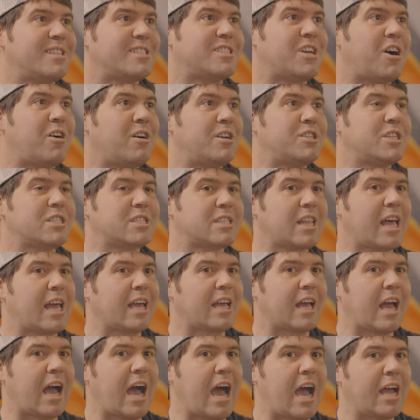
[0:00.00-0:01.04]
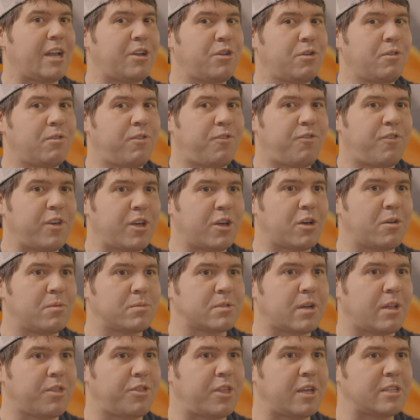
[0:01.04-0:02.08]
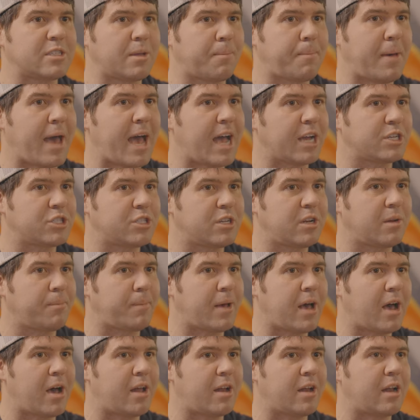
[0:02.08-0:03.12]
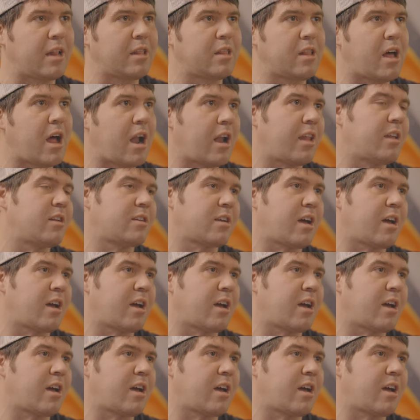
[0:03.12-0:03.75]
so it's just like I do films on things I'm passionate about, and a lot of the